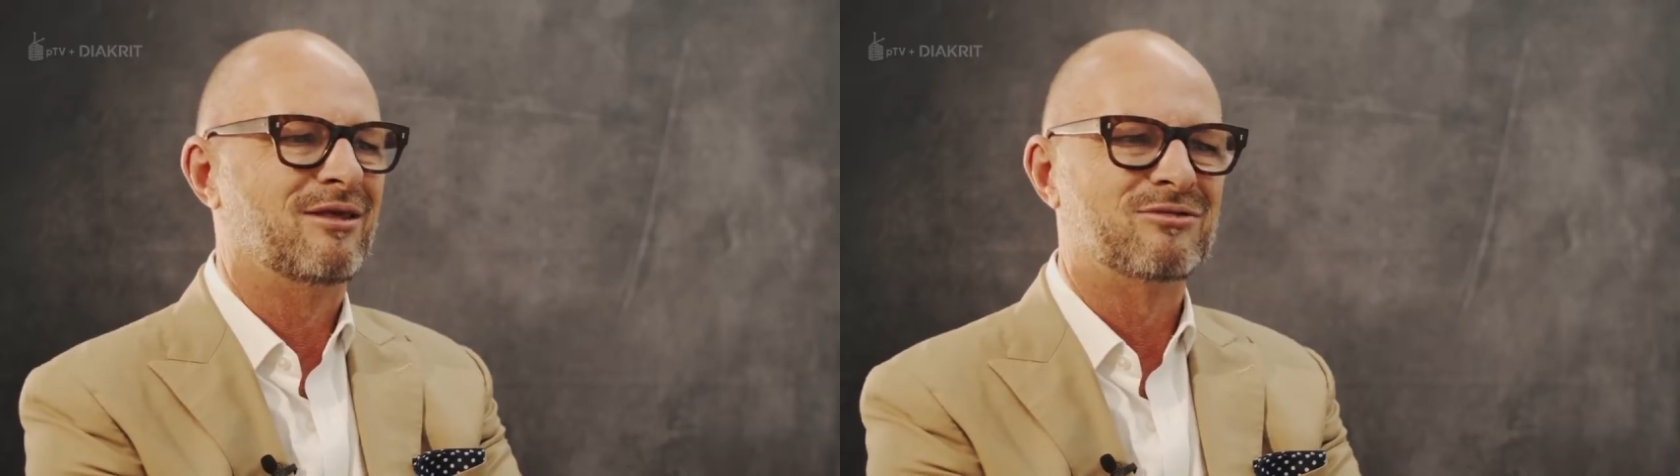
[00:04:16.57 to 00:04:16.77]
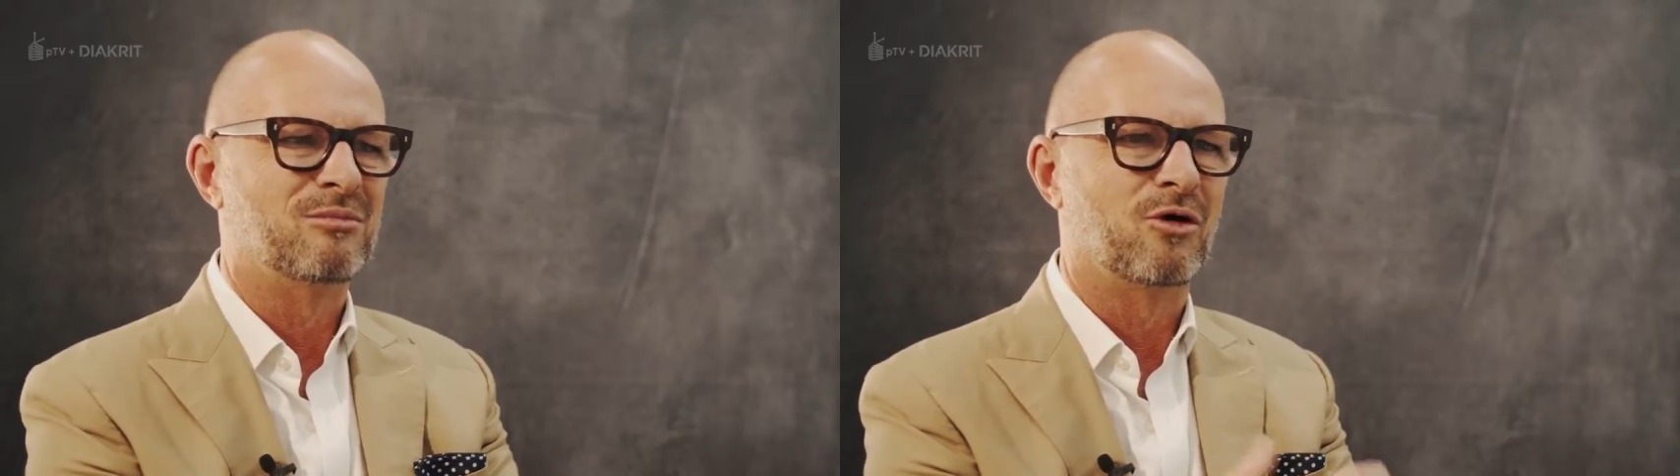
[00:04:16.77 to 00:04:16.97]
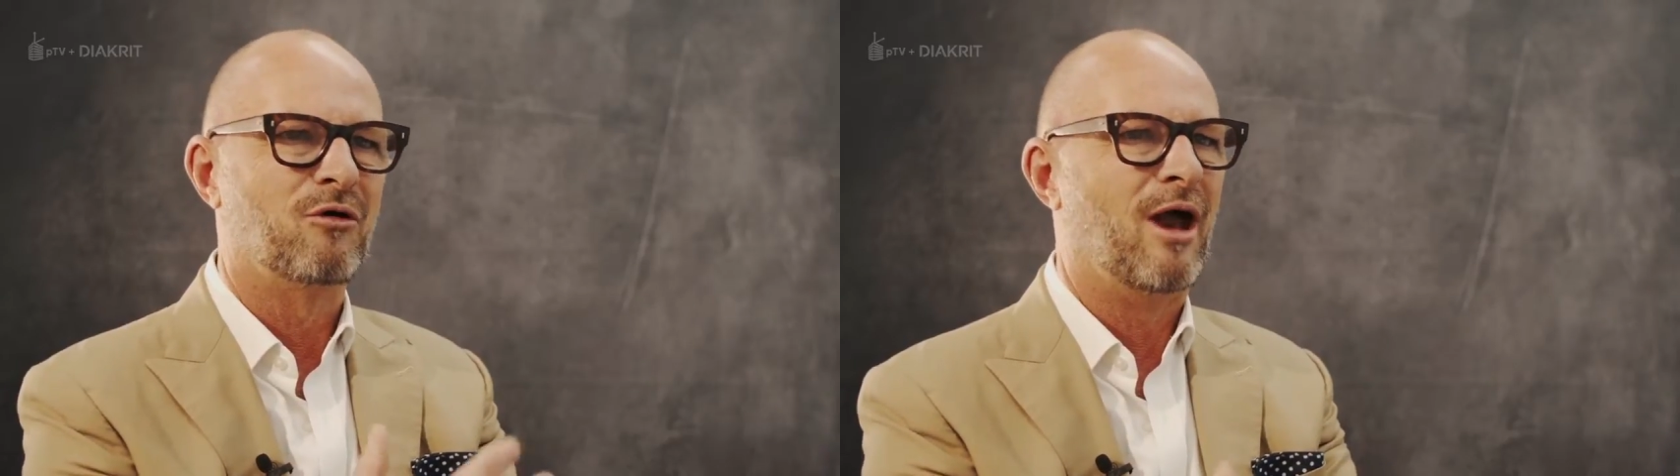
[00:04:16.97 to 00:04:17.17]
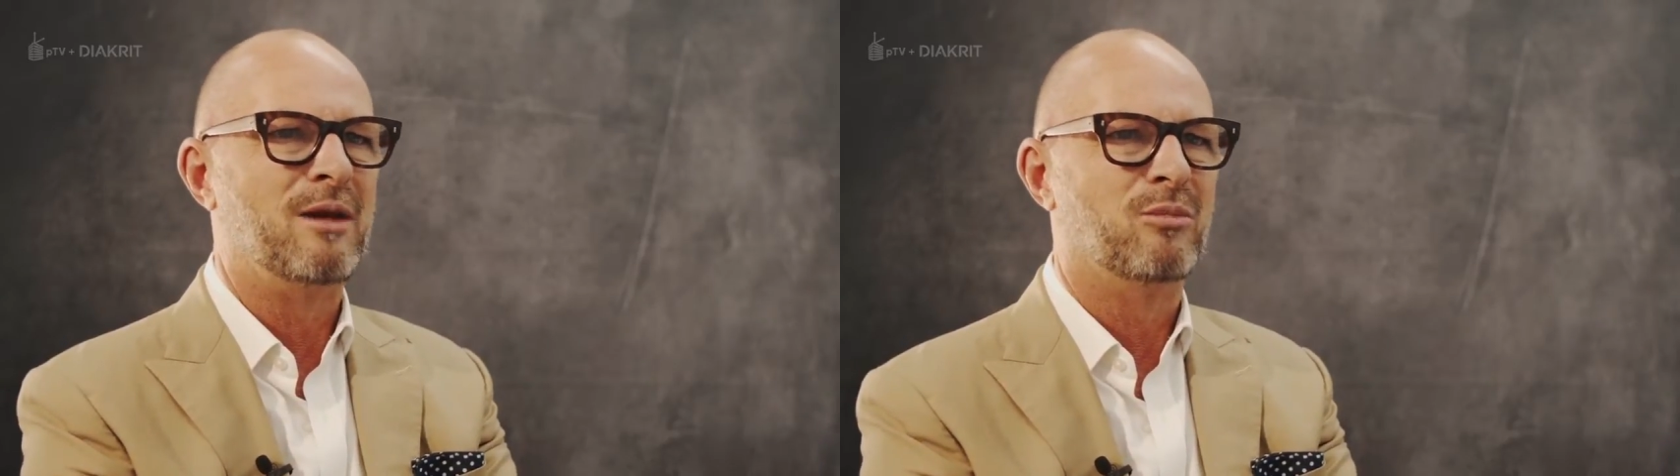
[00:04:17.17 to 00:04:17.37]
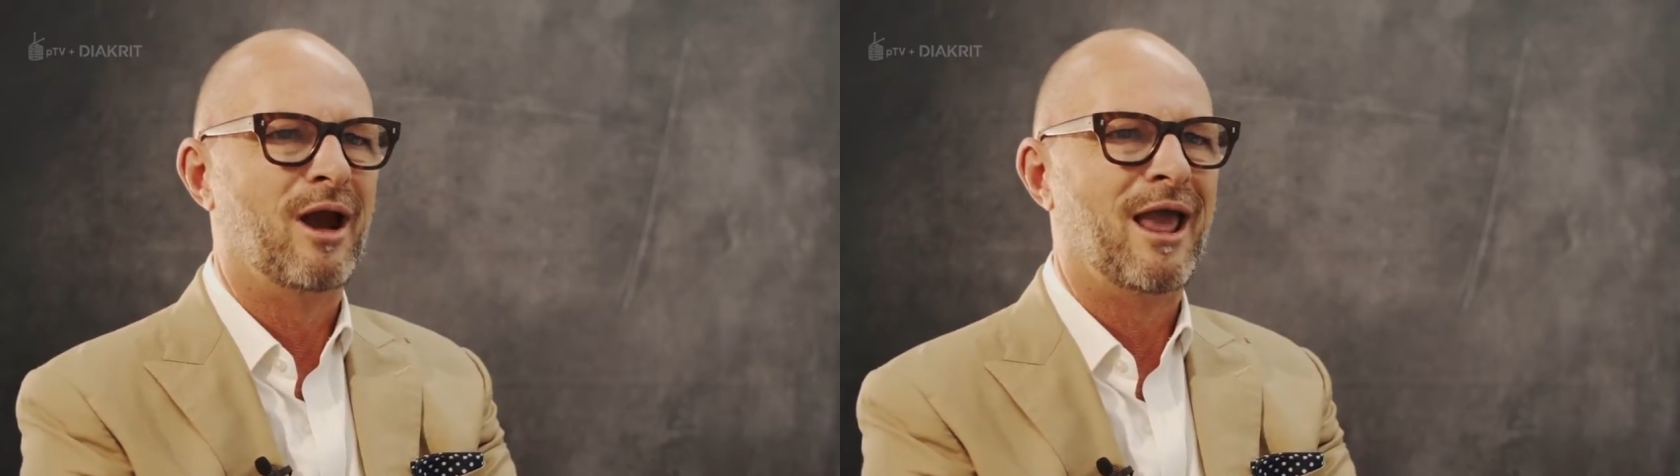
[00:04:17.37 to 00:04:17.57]
there's some
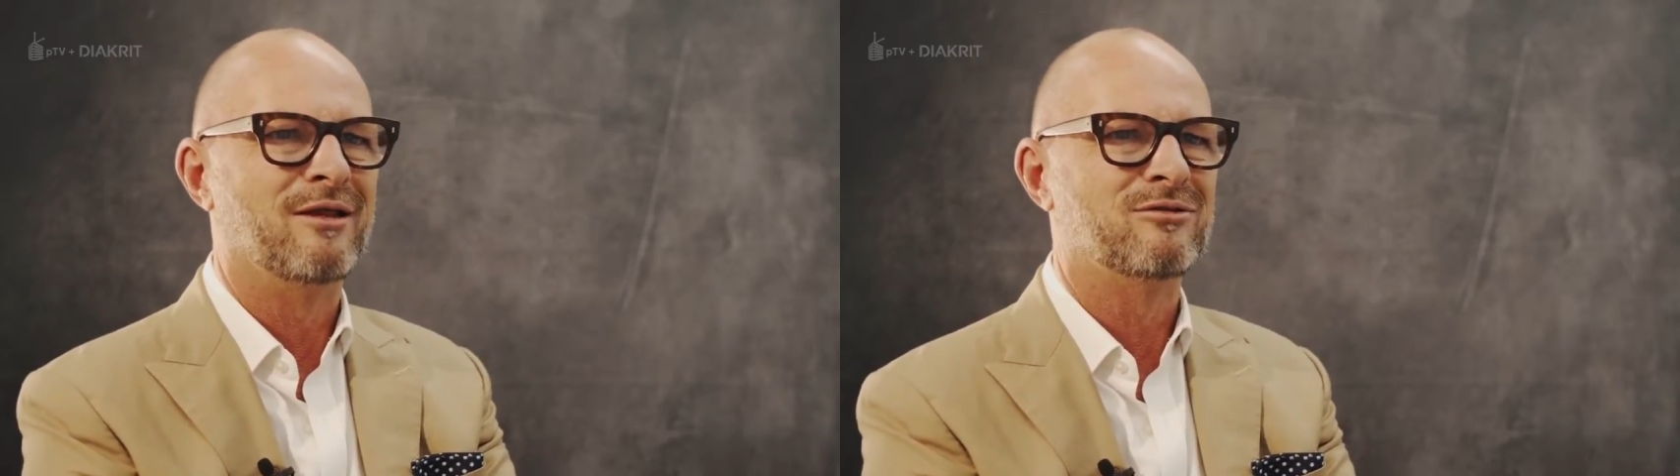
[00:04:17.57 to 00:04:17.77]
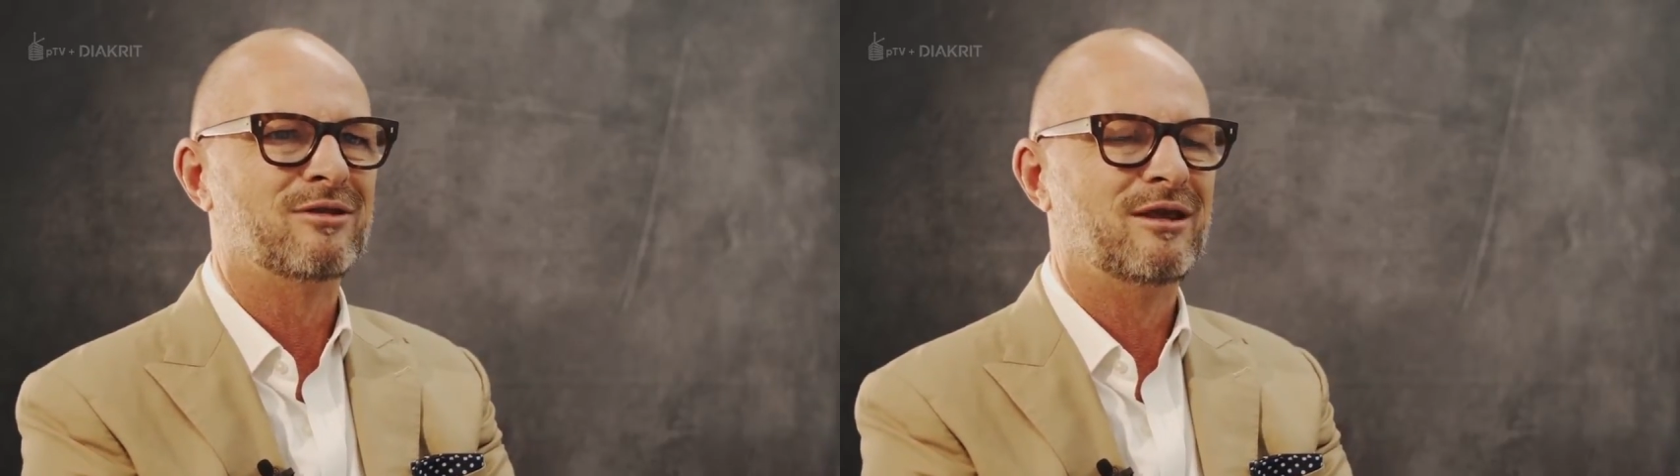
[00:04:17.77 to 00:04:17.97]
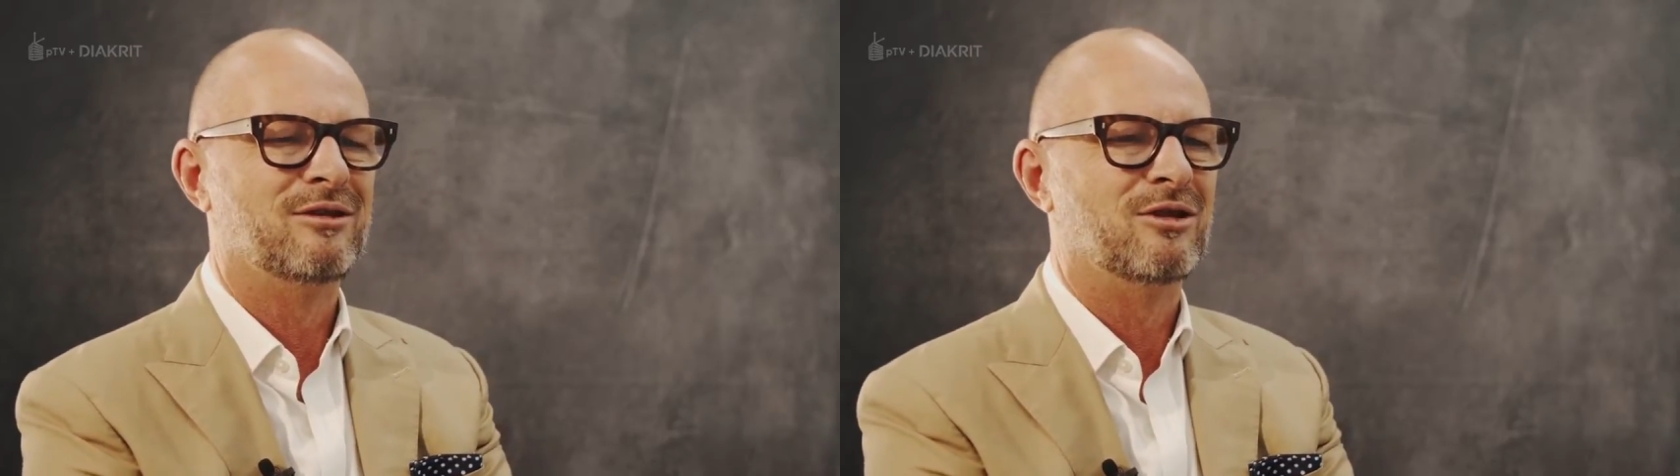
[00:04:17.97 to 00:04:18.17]
great brands